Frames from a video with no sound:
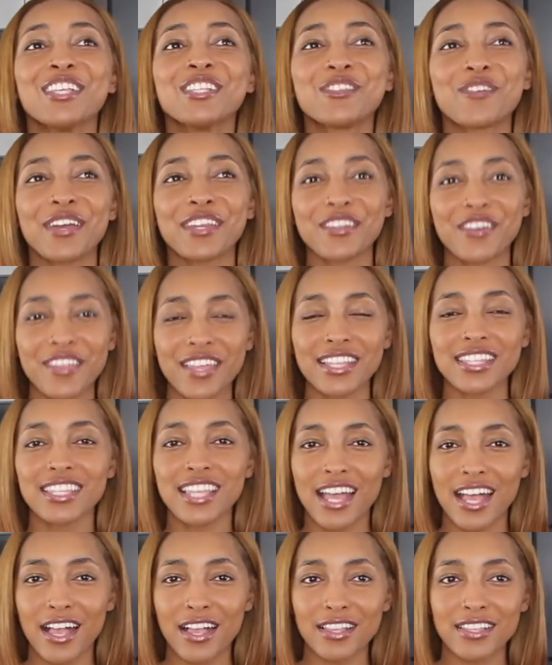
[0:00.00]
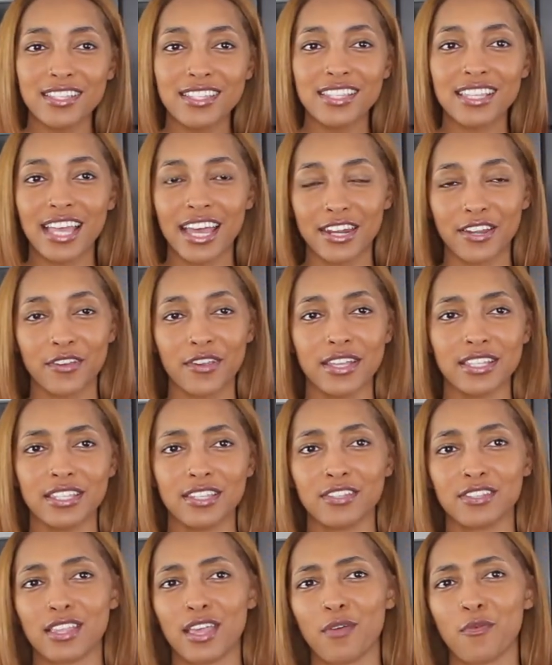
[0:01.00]
So I know that sounds kind of
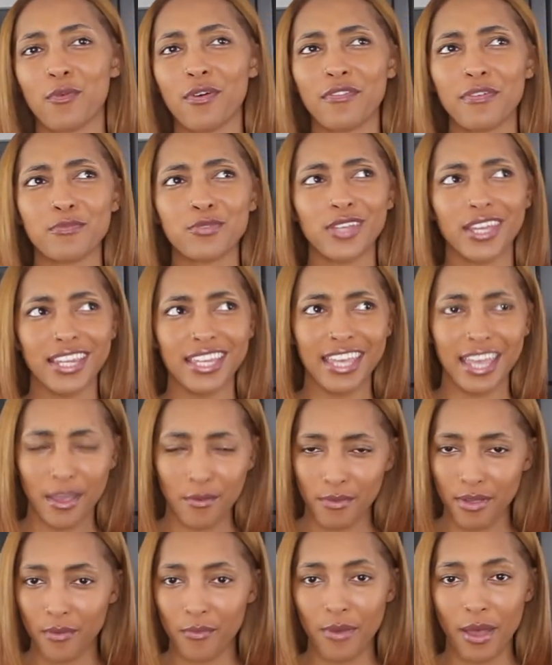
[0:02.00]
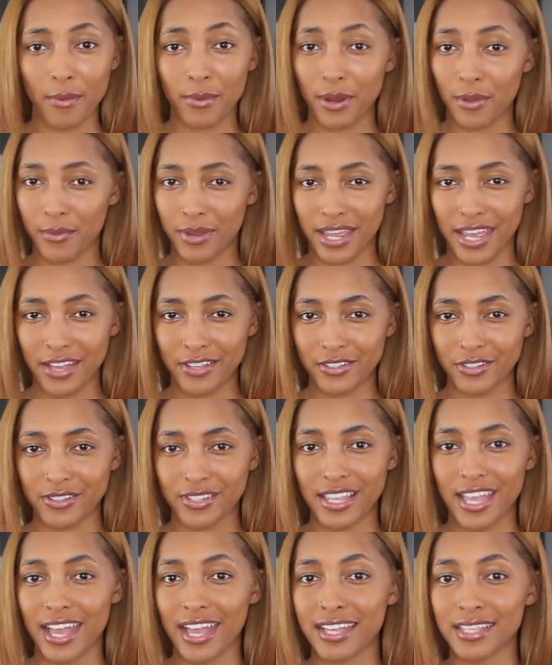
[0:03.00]
crazy. It's like, well, if I'm trying to gain weight, why would I want to
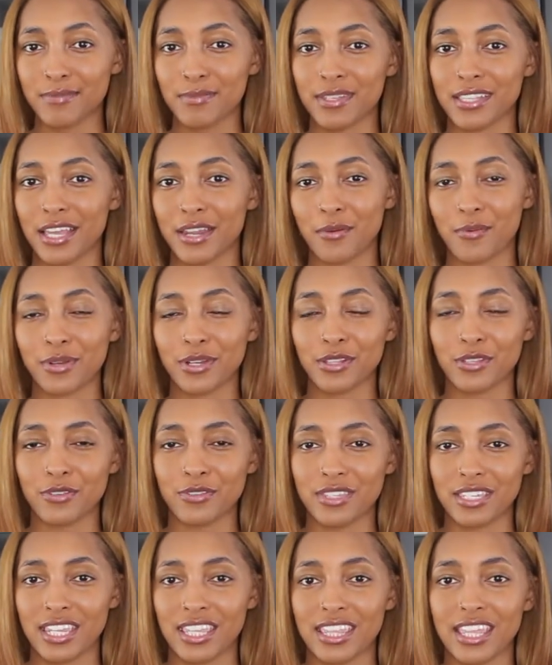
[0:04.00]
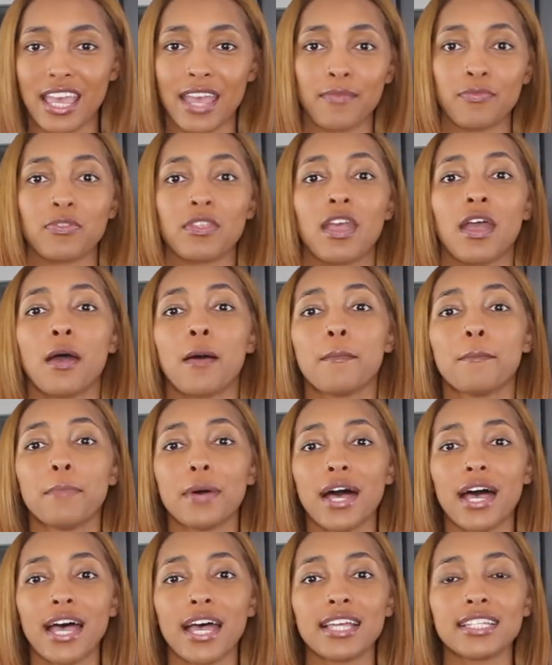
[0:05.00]
exercise? Because I don't want to lose anything.
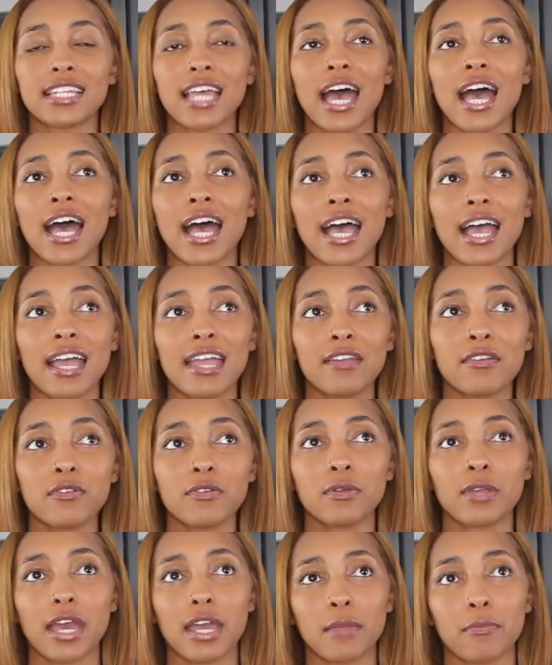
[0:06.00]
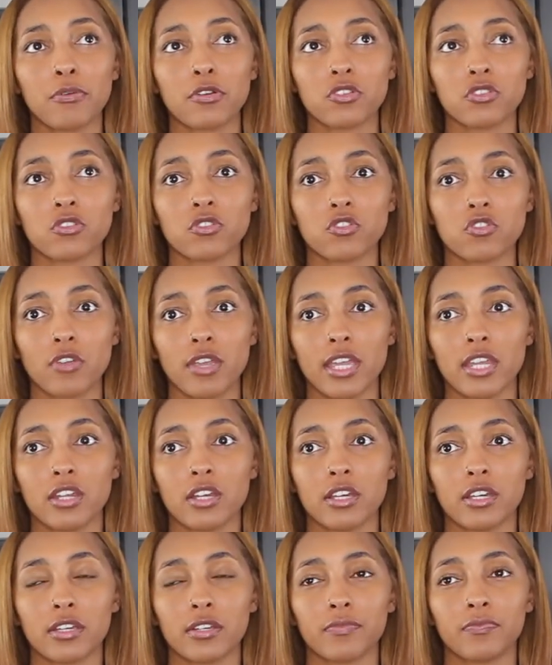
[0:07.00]
But I got a personal
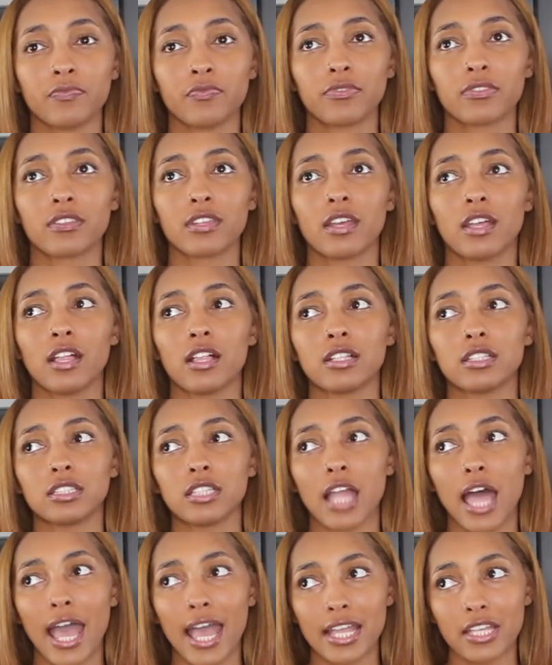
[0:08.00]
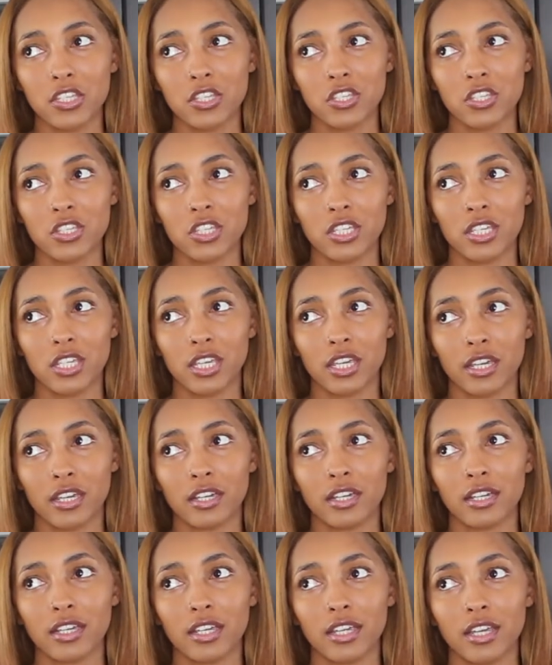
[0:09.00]
trainer last
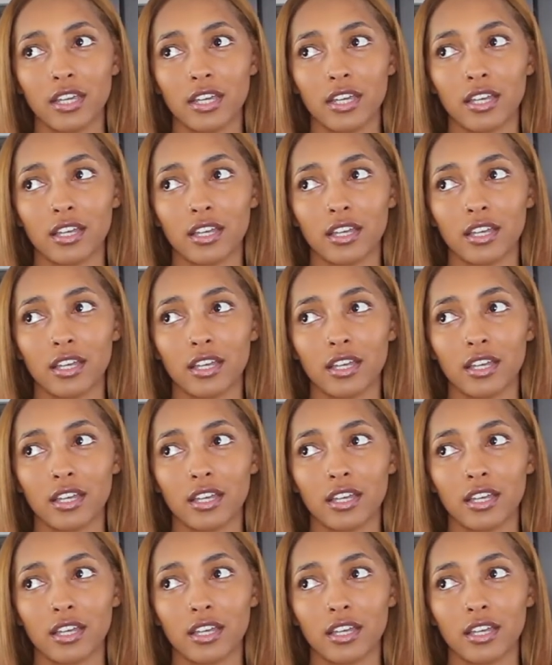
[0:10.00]
year.